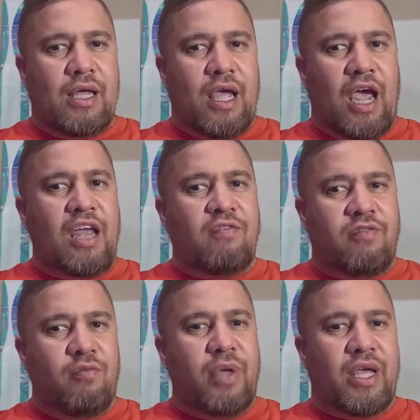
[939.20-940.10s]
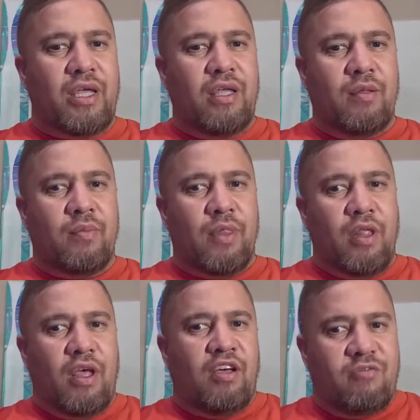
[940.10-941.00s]
And for me,
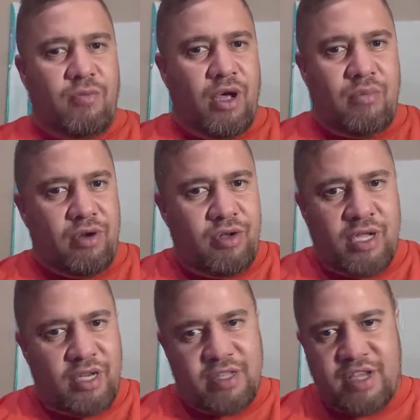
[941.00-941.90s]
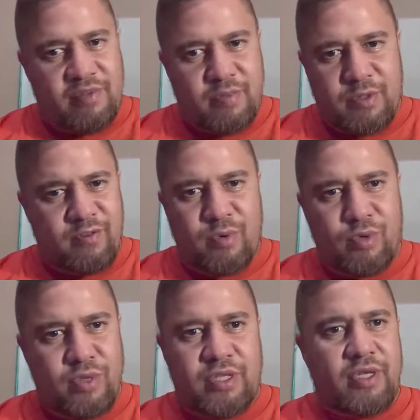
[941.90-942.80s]
if my manuhiri is comfortable
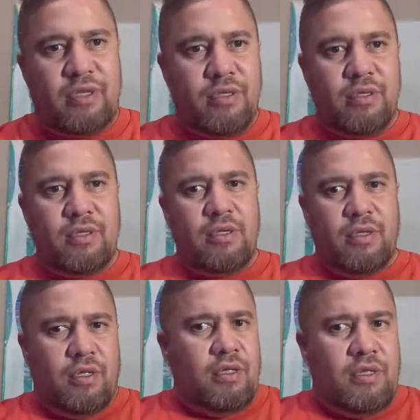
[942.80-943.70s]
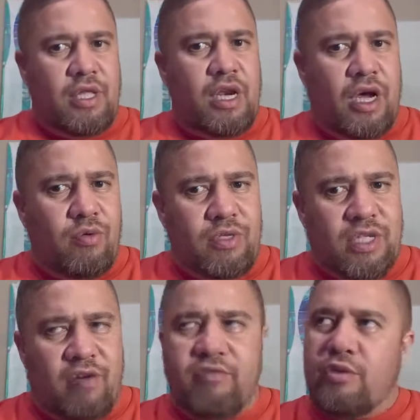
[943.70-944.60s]
with it, then I was
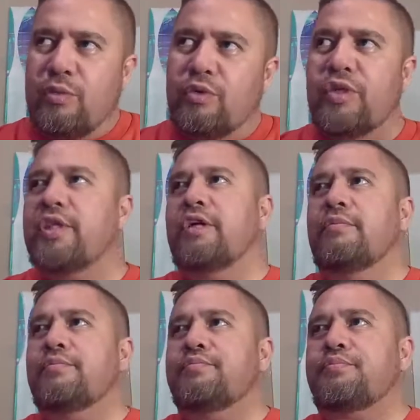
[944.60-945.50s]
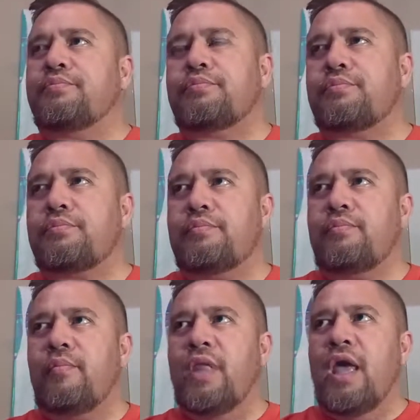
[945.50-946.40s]
comfortable with it.
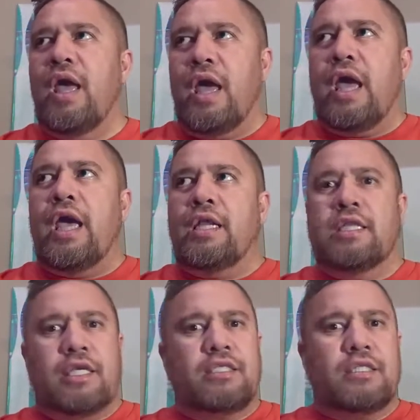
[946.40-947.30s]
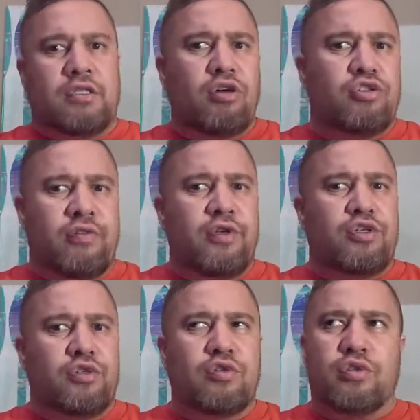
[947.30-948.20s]
And this is
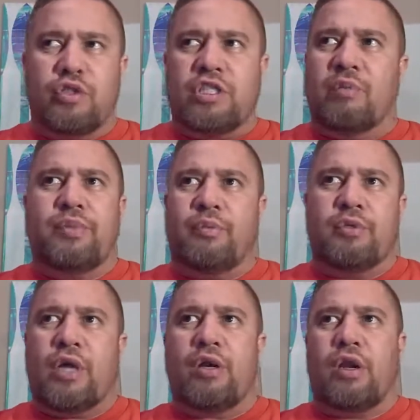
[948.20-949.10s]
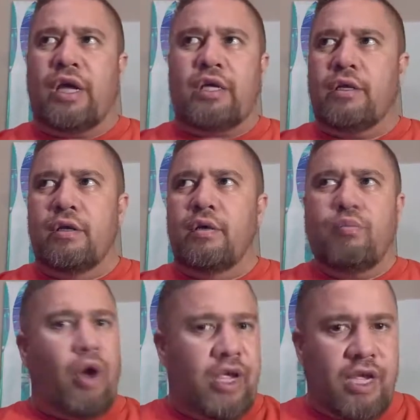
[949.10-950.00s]
controversial because some people don't like
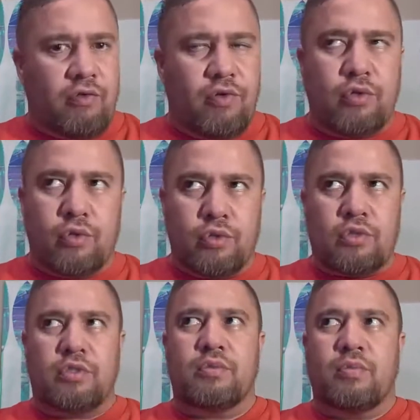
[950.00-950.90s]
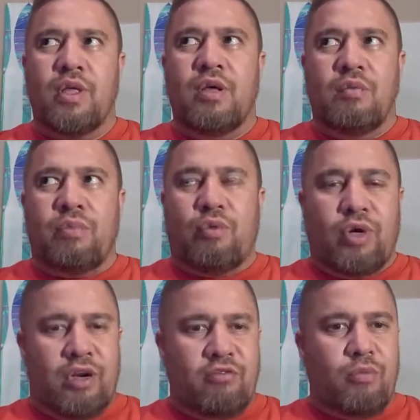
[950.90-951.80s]
breaking rules. But what
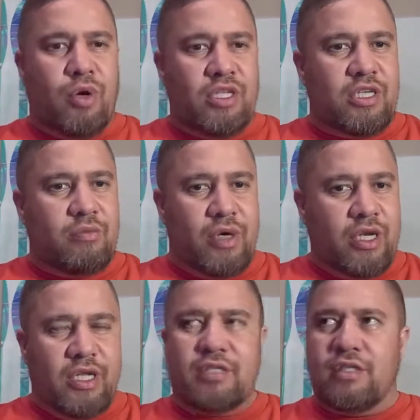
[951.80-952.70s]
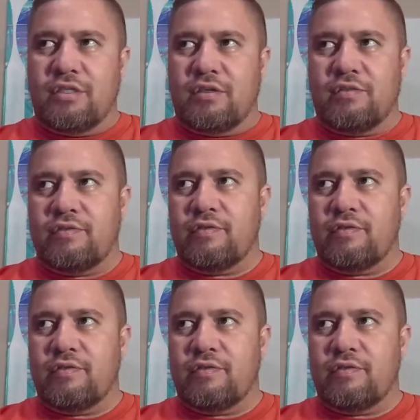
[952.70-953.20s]
I reminded my nieces of